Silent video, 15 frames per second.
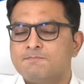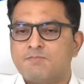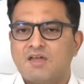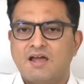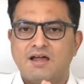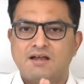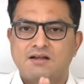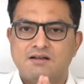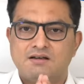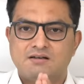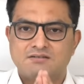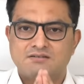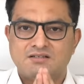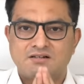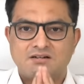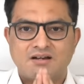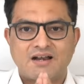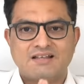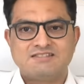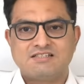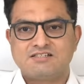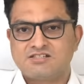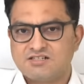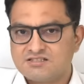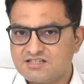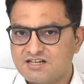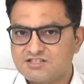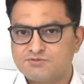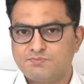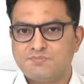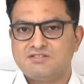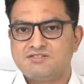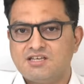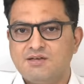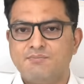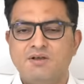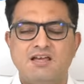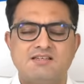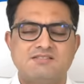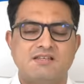and the transactions are seamless,